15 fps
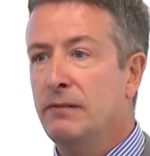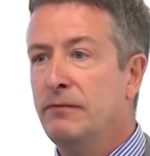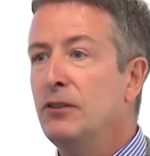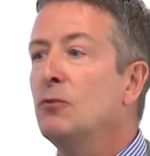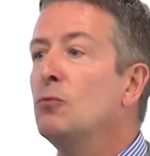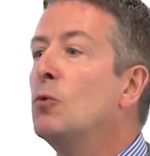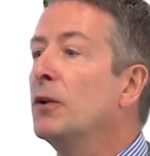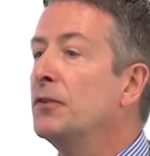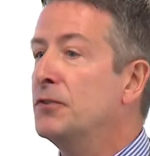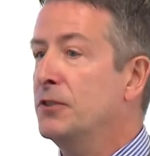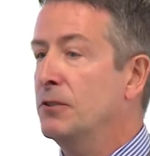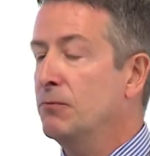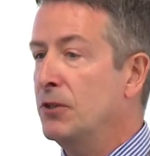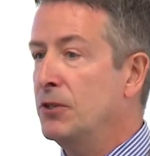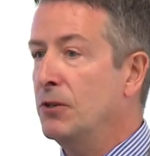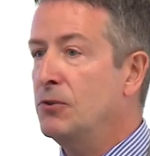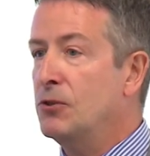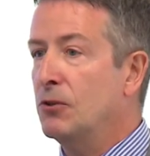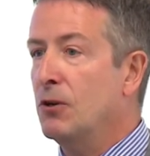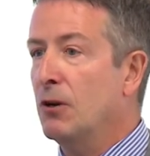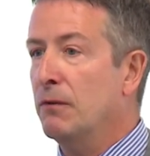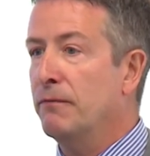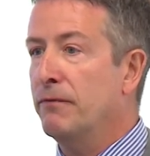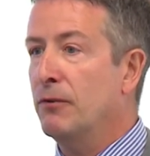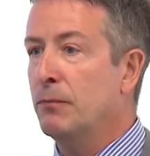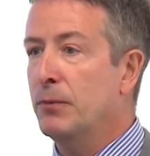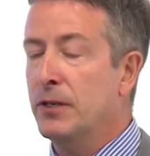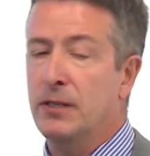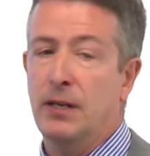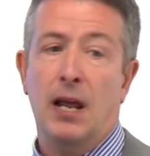If you want to reduce your carbon
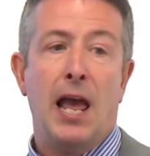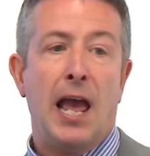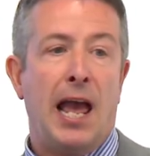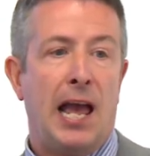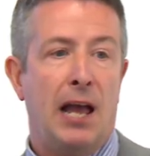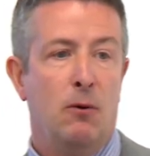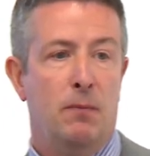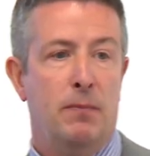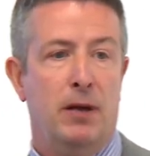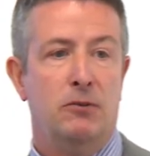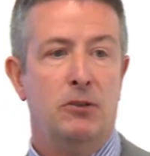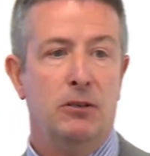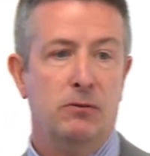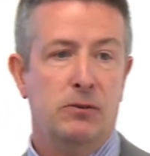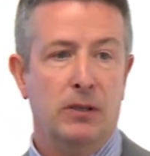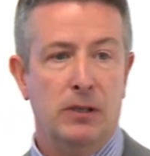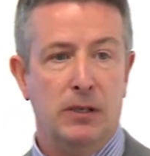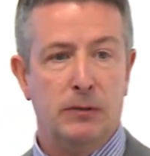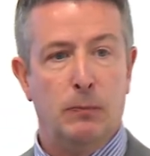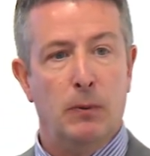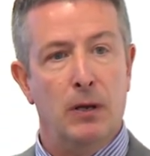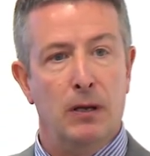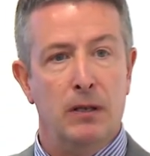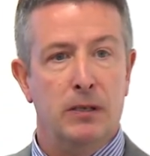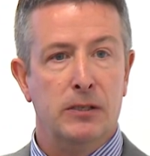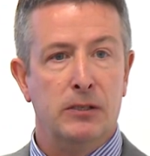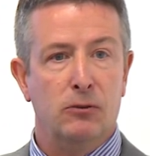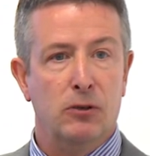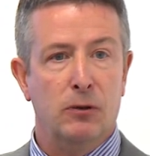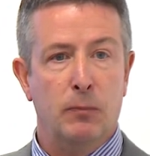footprinting, how about using this
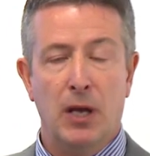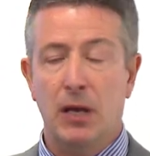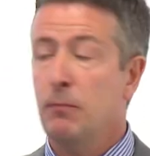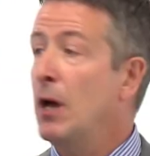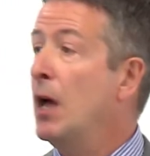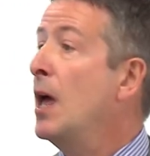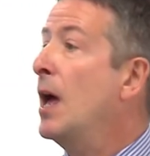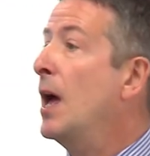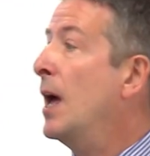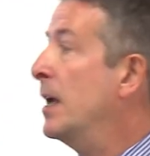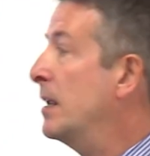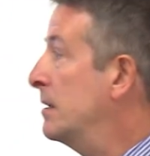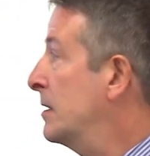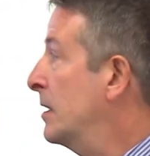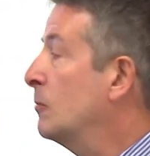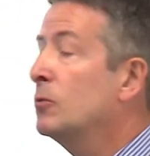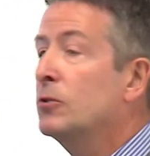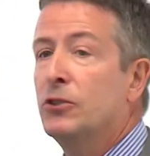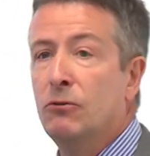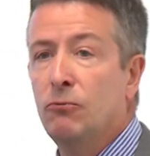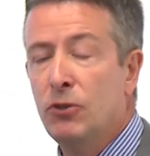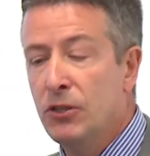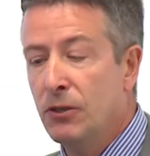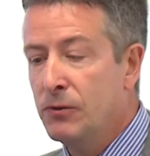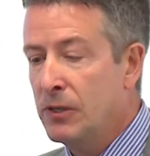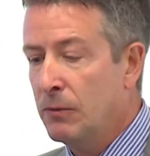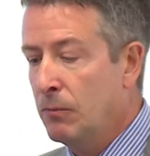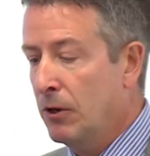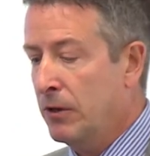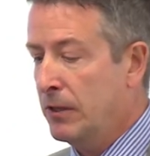this sort of paper, and it will reduce
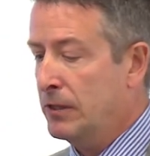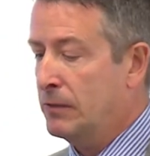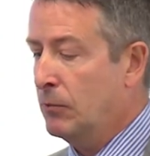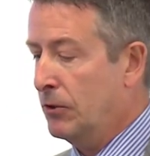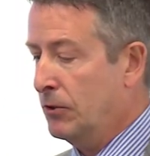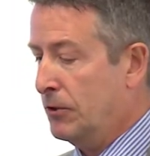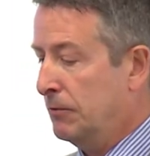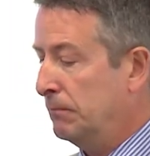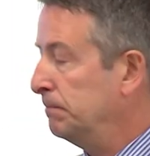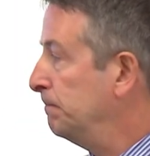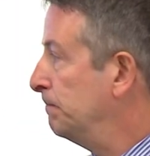it by this much.